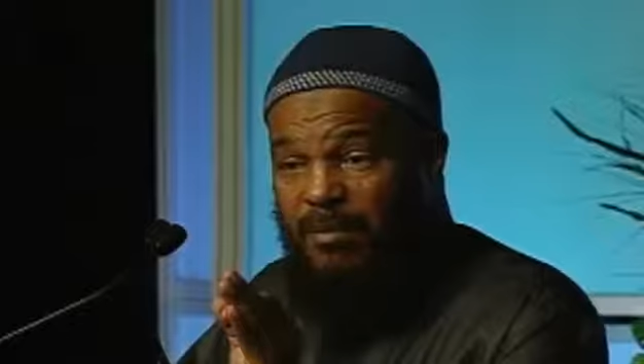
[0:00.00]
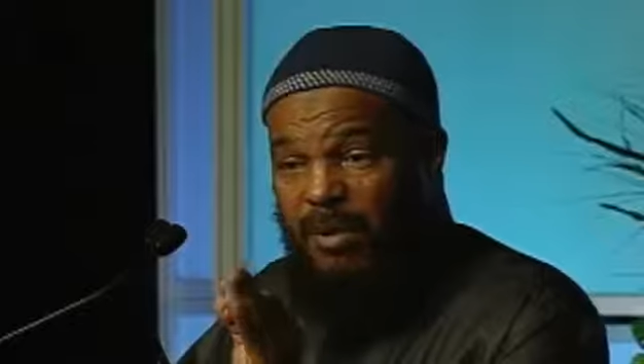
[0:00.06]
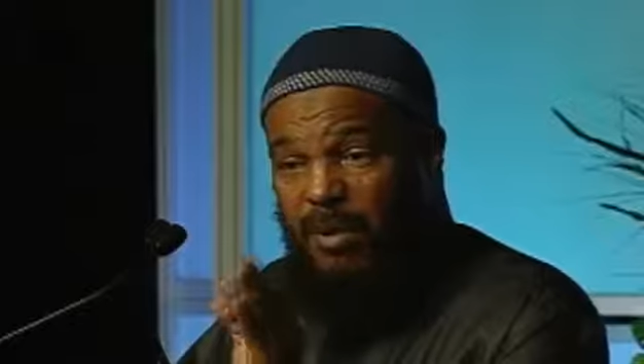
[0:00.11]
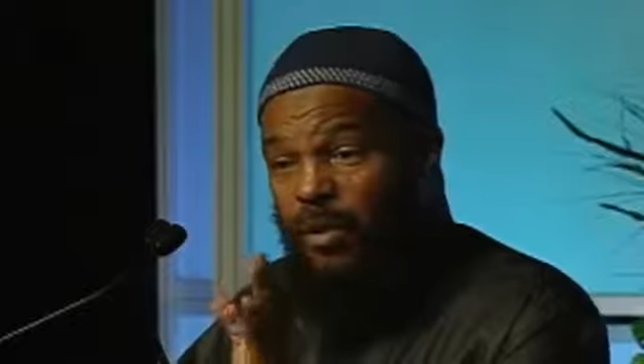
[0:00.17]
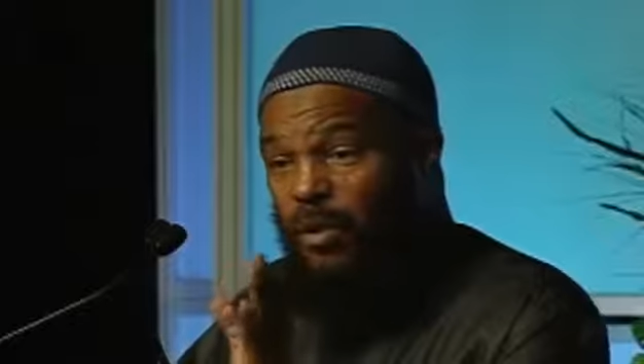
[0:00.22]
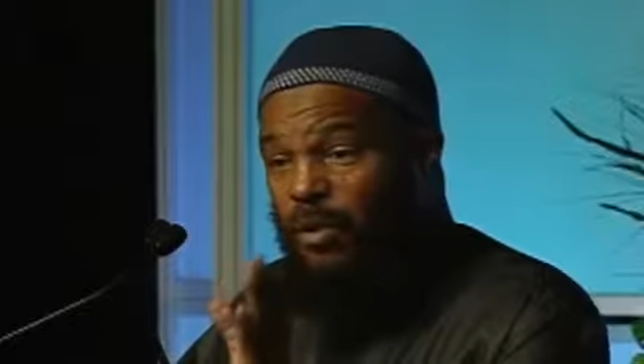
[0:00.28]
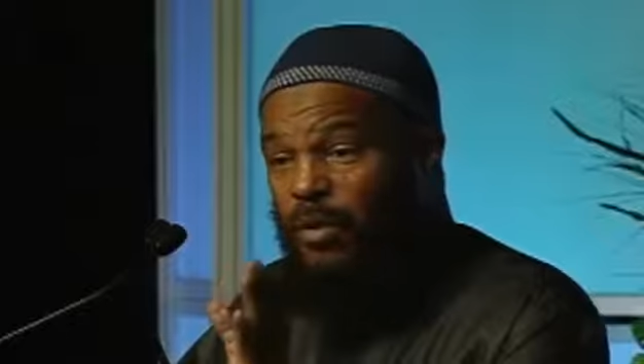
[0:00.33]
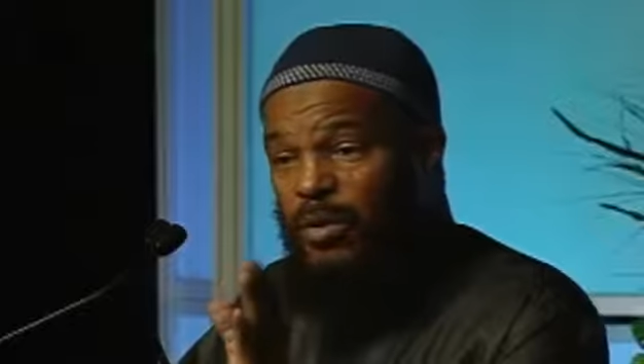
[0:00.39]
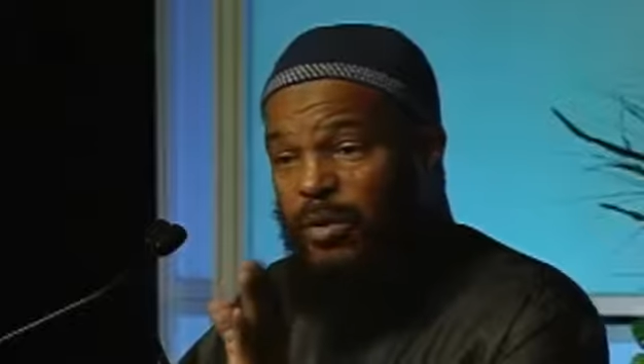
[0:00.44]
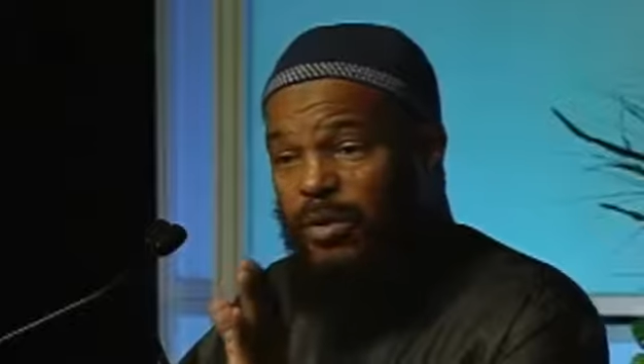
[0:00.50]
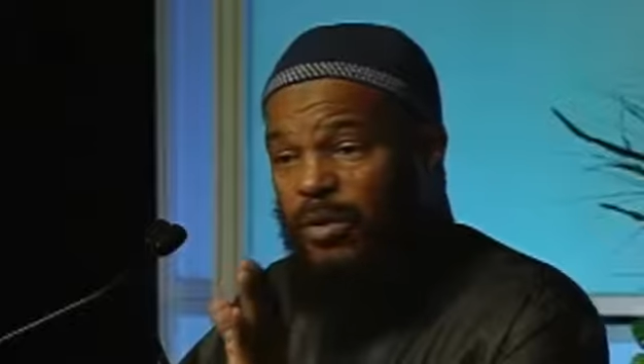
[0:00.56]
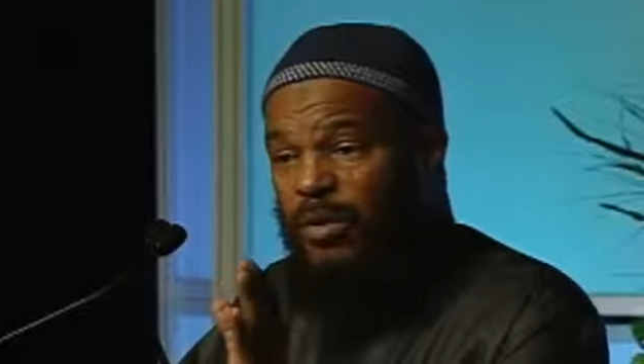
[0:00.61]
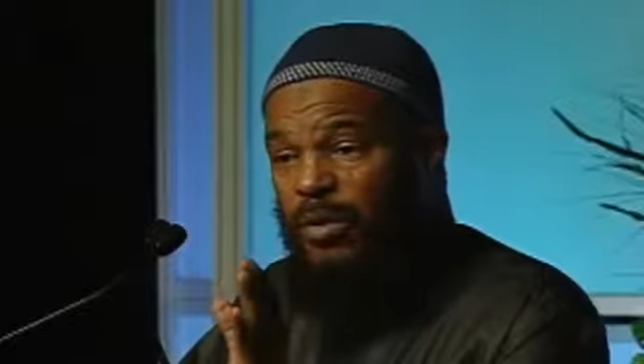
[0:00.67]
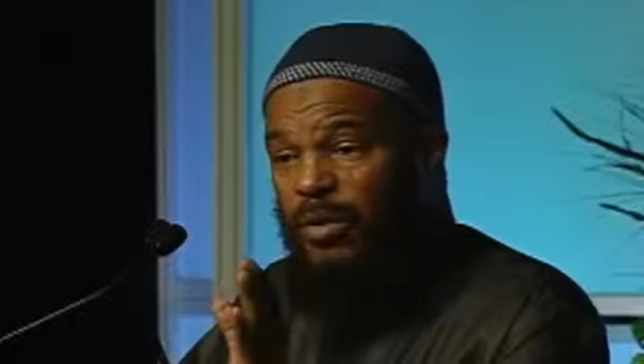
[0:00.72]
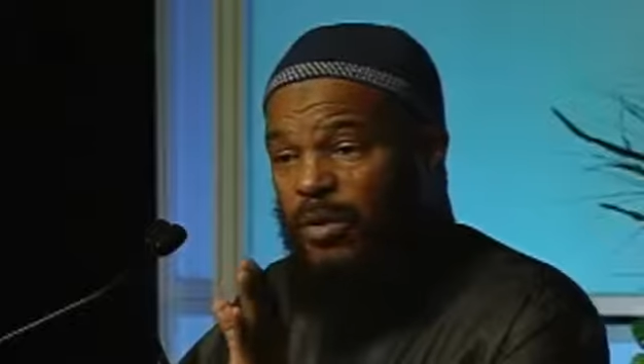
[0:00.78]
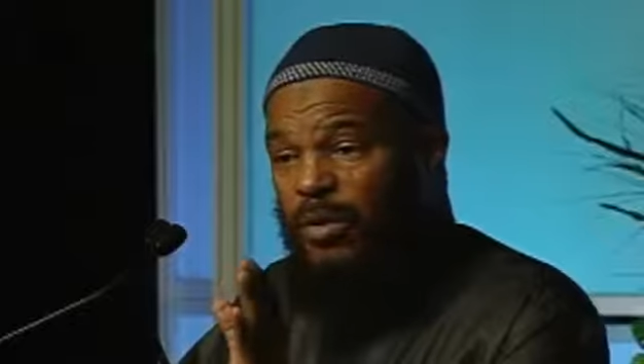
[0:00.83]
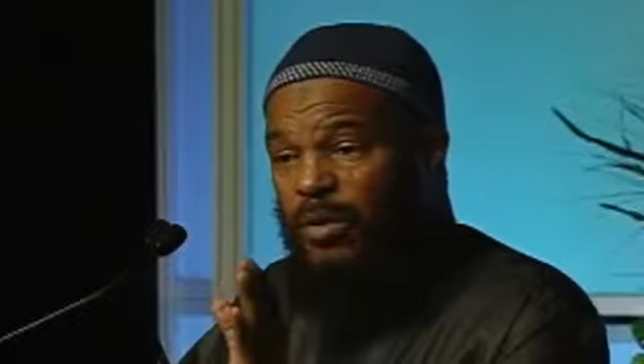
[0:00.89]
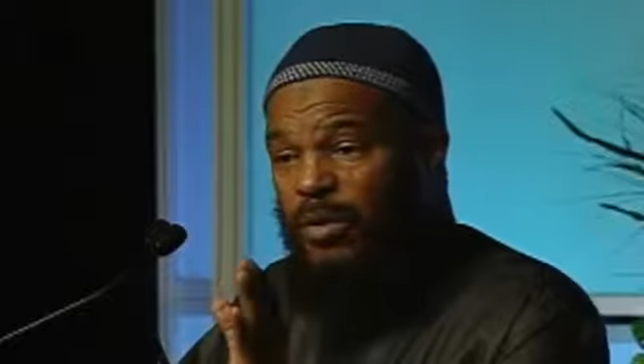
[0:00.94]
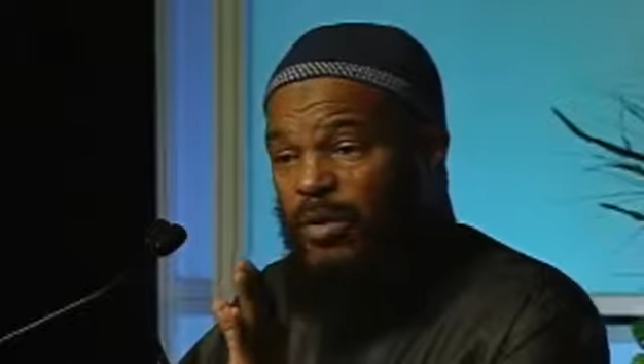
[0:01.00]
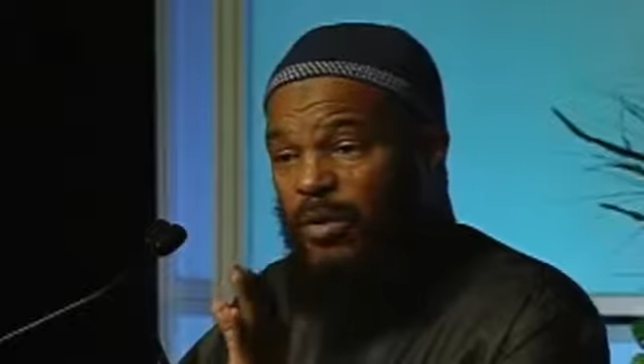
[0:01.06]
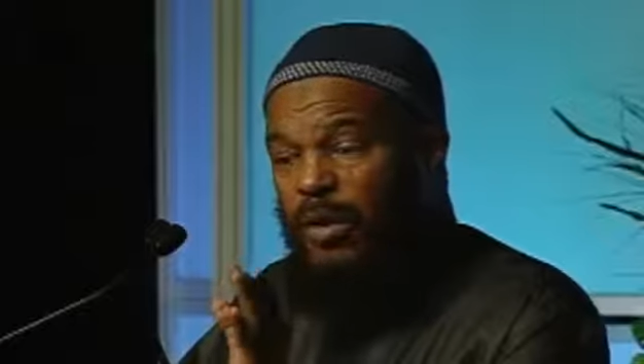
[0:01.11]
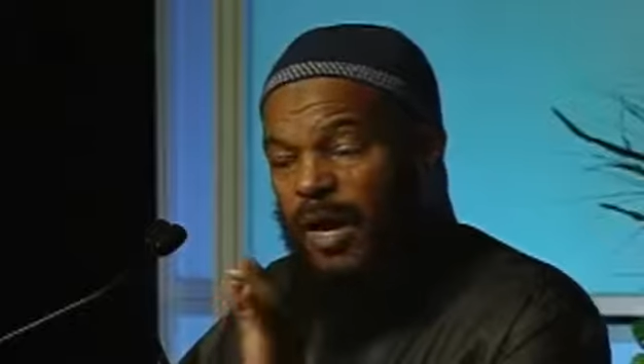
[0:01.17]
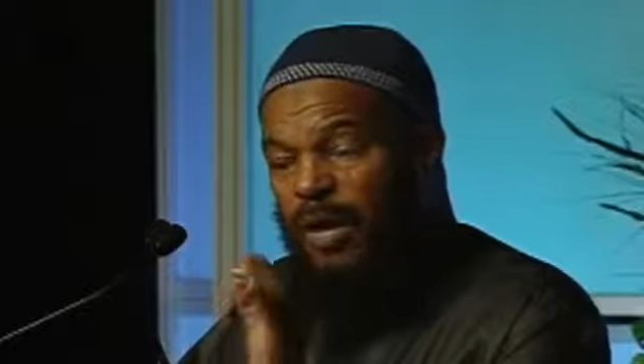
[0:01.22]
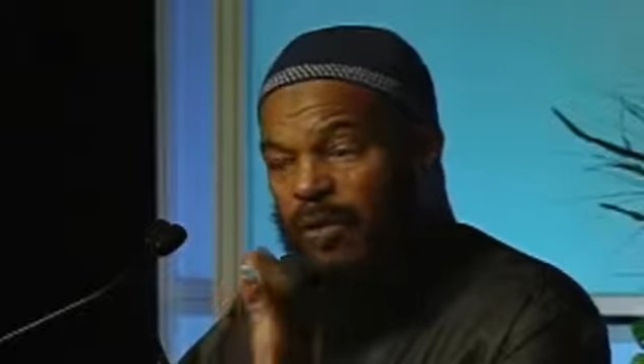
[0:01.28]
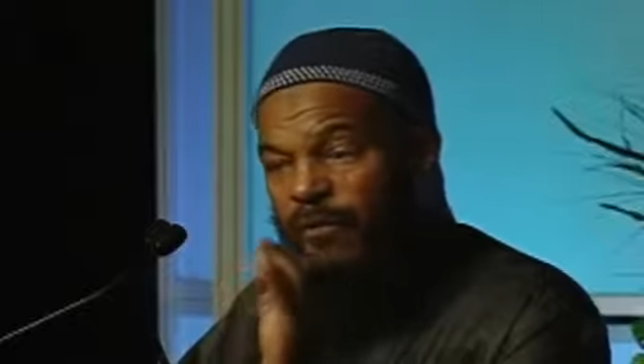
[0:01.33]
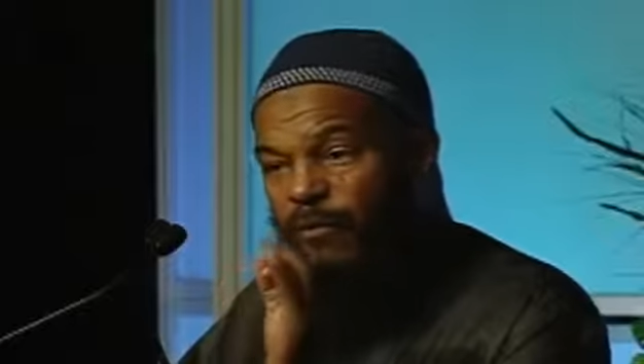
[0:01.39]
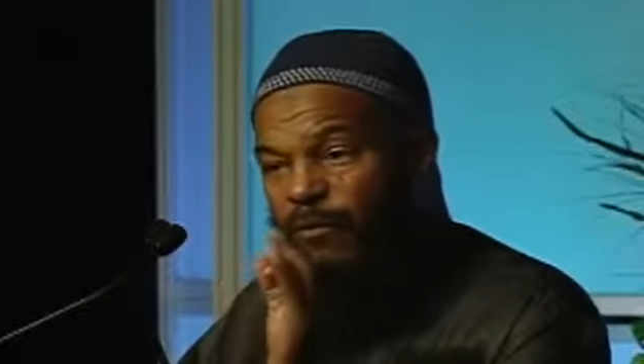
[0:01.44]
No.
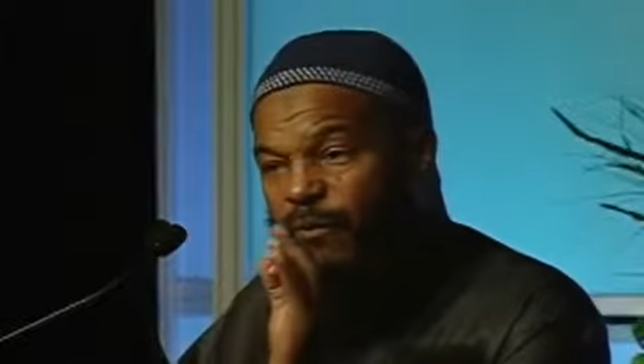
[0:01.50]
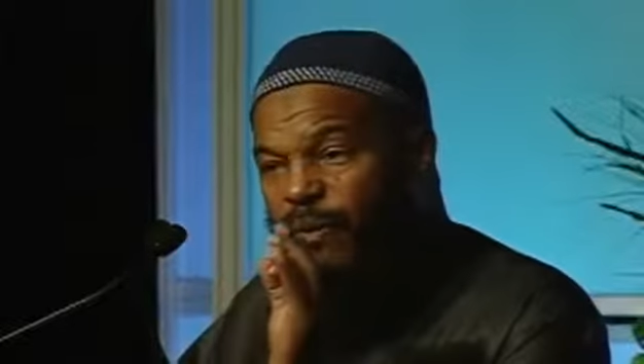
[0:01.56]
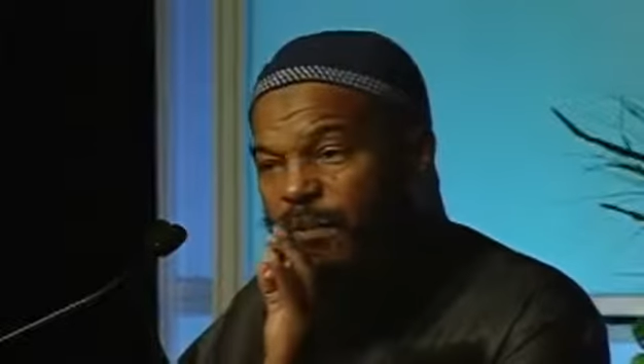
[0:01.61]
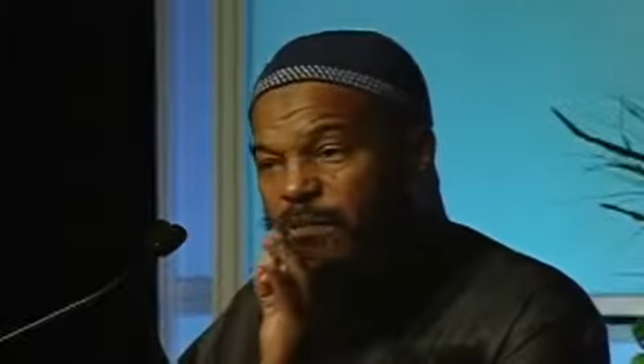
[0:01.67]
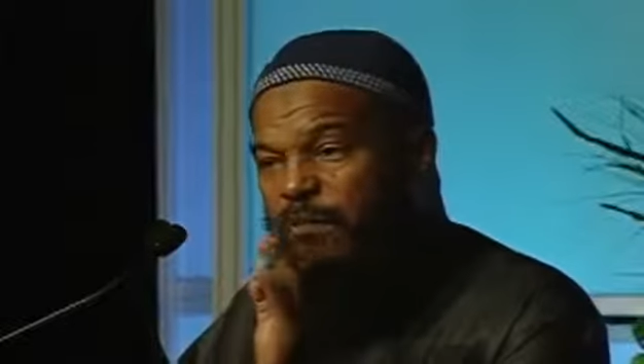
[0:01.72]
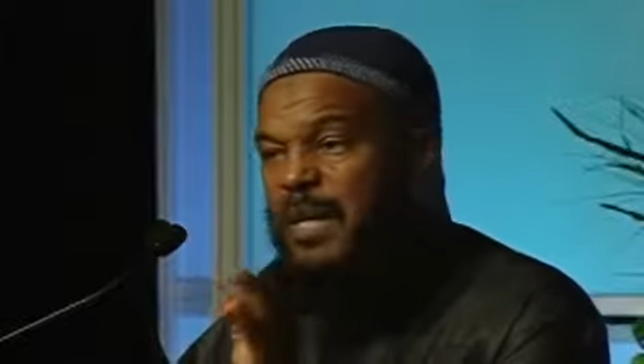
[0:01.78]
Every